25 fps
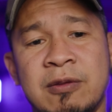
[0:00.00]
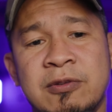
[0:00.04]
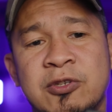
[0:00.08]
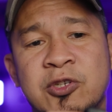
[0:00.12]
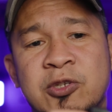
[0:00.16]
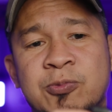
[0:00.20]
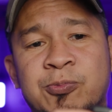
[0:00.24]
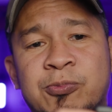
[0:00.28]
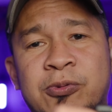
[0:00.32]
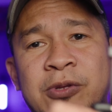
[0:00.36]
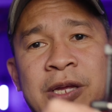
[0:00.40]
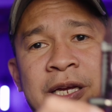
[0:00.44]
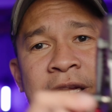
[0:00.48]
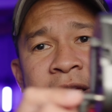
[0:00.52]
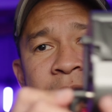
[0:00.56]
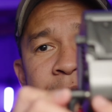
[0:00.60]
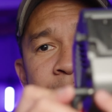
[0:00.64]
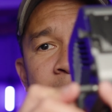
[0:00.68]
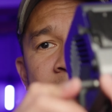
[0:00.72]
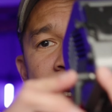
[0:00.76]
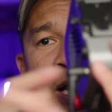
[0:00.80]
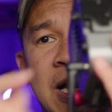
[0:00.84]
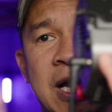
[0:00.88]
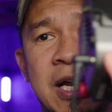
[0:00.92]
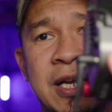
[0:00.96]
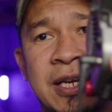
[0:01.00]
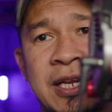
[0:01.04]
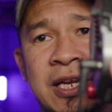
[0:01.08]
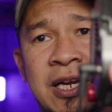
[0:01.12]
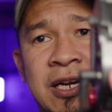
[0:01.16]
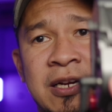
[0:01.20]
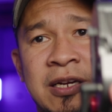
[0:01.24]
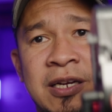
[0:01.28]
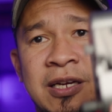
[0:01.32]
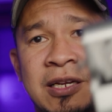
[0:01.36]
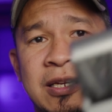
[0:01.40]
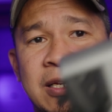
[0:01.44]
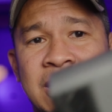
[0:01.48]
I just plug it behind
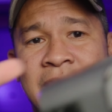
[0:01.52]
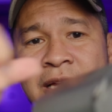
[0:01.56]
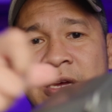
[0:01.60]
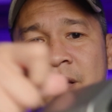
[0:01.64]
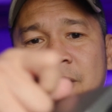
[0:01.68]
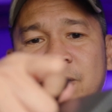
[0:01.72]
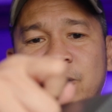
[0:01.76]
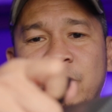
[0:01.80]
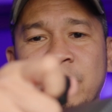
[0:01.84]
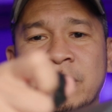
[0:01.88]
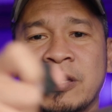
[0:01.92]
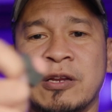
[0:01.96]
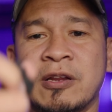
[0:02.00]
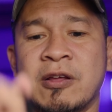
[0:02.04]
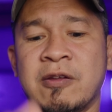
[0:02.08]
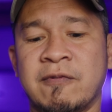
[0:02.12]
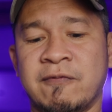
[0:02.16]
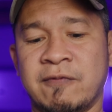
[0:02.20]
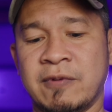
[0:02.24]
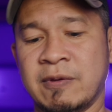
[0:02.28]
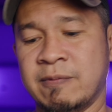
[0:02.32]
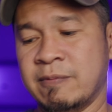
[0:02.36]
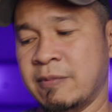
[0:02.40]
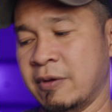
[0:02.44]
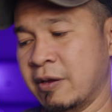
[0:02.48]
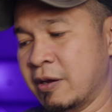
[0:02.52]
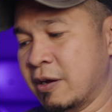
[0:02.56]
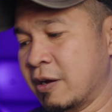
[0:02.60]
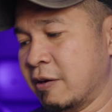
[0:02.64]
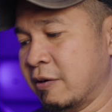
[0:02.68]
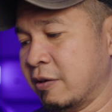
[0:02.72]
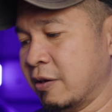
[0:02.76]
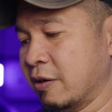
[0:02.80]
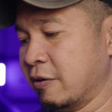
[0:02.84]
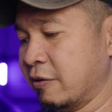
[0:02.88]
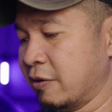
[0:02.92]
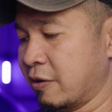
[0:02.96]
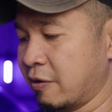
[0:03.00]
here and put it on
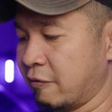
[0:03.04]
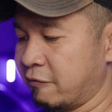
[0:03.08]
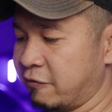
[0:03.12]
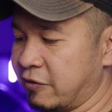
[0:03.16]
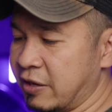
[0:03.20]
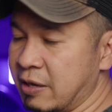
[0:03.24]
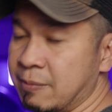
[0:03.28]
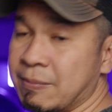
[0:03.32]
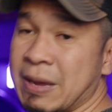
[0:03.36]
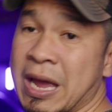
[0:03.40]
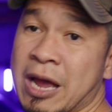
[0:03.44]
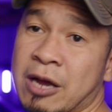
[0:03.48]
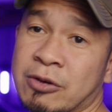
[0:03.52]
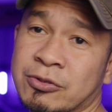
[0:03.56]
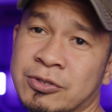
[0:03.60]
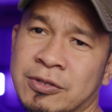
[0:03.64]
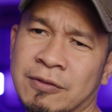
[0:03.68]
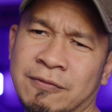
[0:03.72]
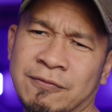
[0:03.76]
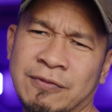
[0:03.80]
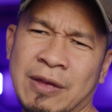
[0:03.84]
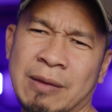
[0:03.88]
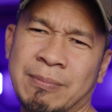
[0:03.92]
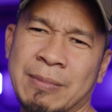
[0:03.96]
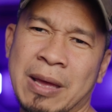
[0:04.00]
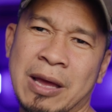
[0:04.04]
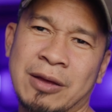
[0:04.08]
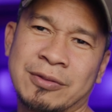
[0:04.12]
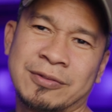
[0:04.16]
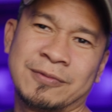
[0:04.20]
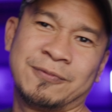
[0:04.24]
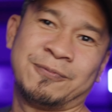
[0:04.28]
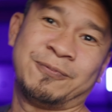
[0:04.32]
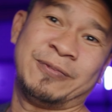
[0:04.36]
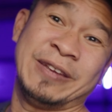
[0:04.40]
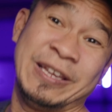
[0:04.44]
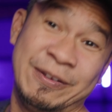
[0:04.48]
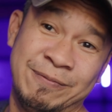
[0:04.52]
a V-mount.
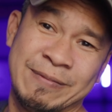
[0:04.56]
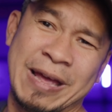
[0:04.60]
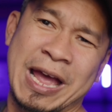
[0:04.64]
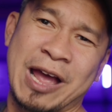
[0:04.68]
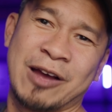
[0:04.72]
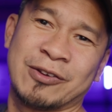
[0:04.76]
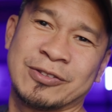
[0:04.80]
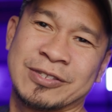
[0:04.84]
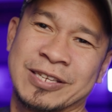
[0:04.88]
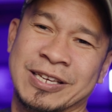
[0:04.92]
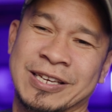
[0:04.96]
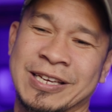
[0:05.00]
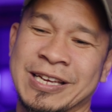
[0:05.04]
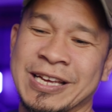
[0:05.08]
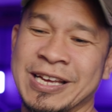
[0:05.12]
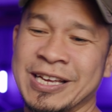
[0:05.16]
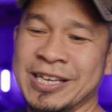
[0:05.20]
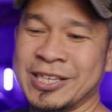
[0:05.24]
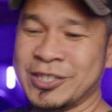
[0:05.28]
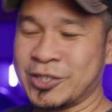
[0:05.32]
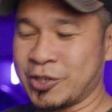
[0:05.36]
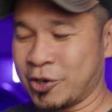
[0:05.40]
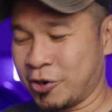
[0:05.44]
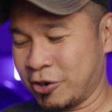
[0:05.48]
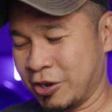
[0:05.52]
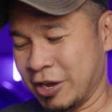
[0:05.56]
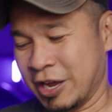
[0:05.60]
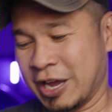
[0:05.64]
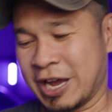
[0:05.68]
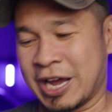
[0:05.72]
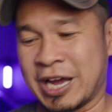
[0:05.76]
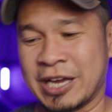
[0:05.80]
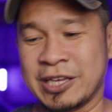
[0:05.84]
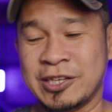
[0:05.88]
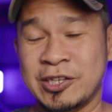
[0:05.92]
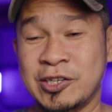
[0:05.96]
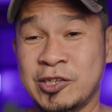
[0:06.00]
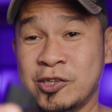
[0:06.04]
V-mount. So
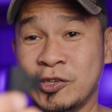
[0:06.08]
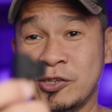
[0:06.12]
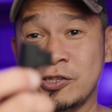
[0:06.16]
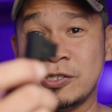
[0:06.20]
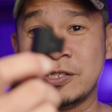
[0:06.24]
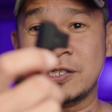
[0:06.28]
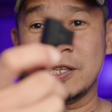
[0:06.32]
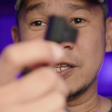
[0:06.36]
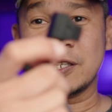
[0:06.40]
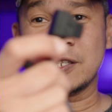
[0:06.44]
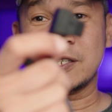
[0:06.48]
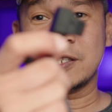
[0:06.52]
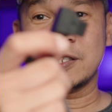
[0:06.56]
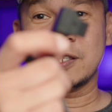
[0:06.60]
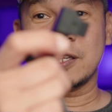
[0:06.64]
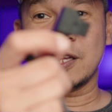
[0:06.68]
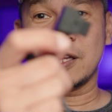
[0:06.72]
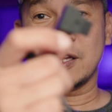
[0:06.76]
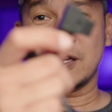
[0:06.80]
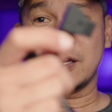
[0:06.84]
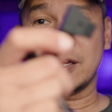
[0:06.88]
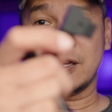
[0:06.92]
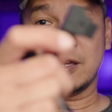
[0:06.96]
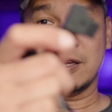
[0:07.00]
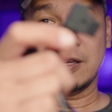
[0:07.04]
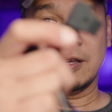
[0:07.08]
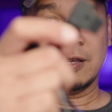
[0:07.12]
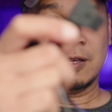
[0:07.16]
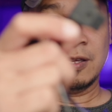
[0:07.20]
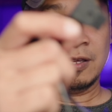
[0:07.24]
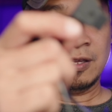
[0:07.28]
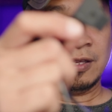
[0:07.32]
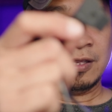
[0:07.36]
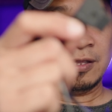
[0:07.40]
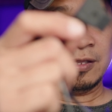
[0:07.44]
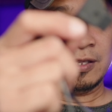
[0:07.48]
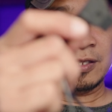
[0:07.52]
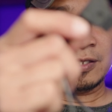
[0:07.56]
I use this
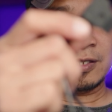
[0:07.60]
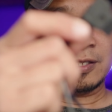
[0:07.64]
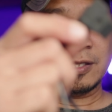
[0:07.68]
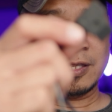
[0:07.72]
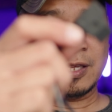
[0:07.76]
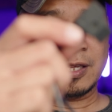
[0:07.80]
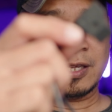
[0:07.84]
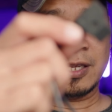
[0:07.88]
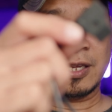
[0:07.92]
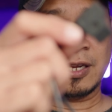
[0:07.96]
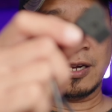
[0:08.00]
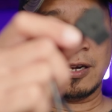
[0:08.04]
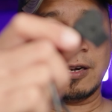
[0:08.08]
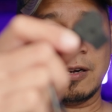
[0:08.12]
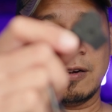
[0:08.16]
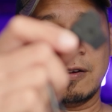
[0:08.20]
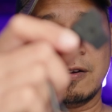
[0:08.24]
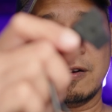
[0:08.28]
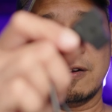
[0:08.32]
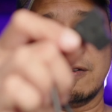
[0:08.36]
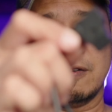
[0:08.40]
this thing here